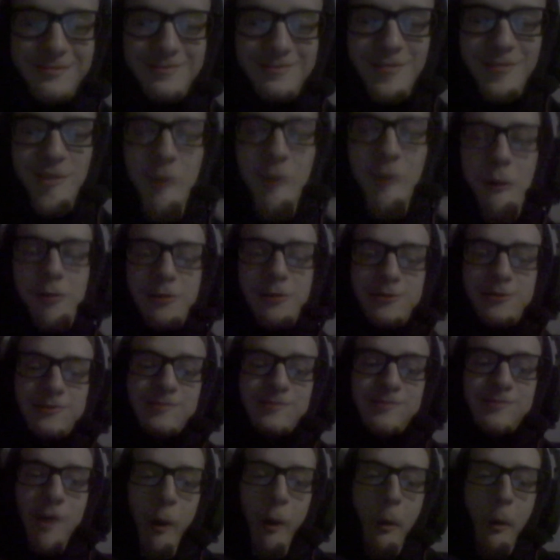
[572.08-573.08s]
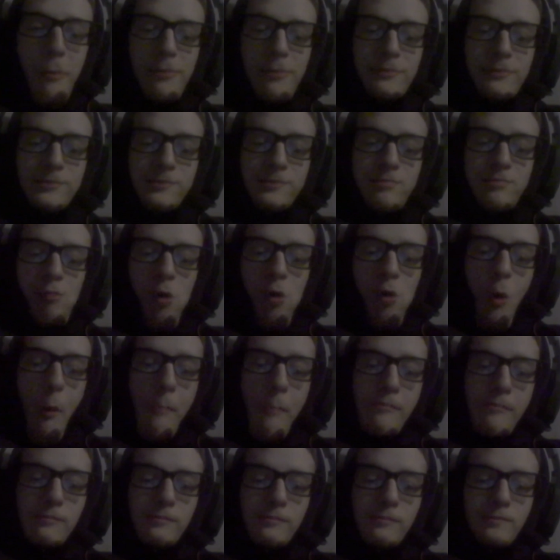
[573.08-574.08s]
well, still a mere tropical
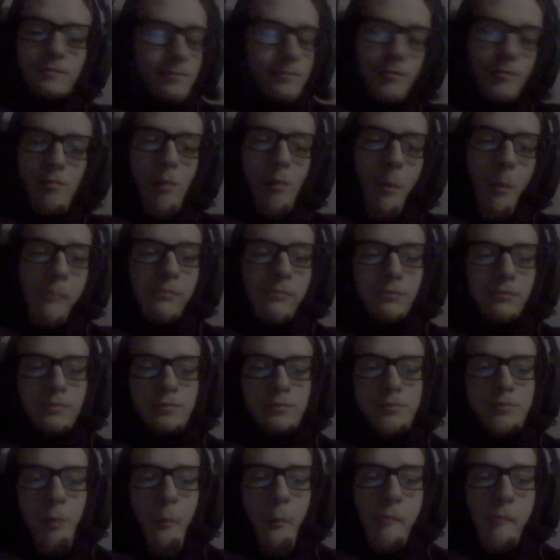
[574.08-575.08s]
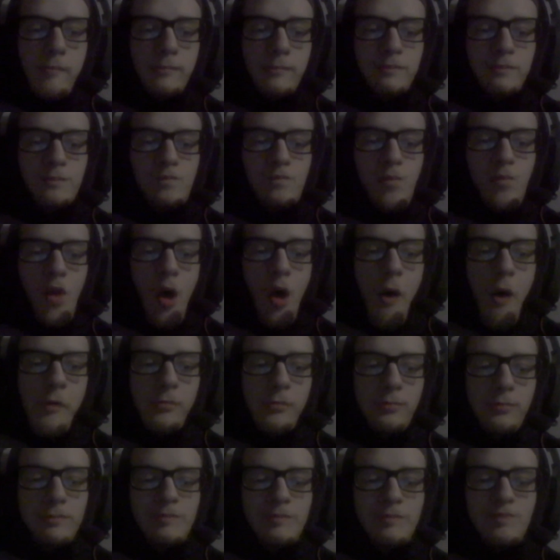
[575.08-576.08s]
storm at 40 miles an hour he goes away
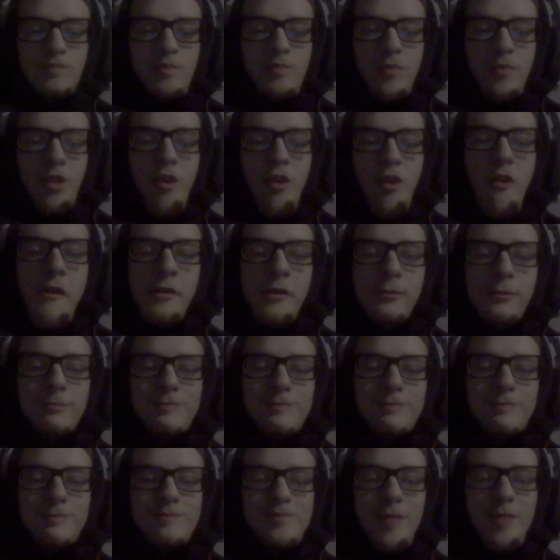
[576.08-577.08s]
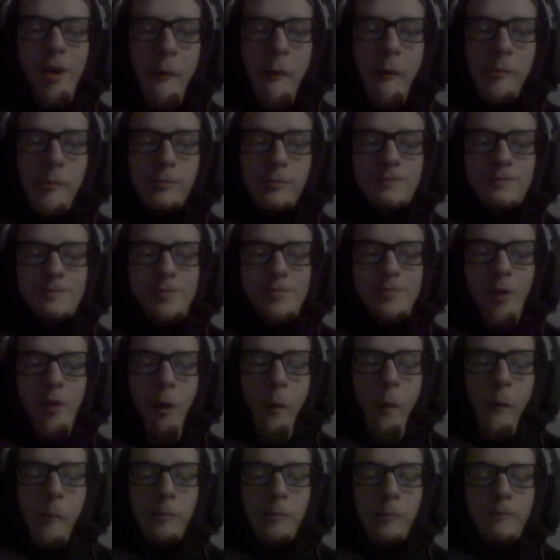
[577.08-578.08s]
with. Well, better than some people, I
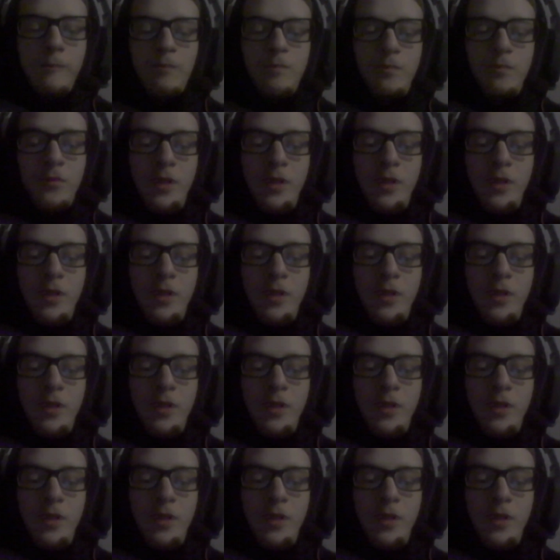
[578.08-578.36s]
suppose.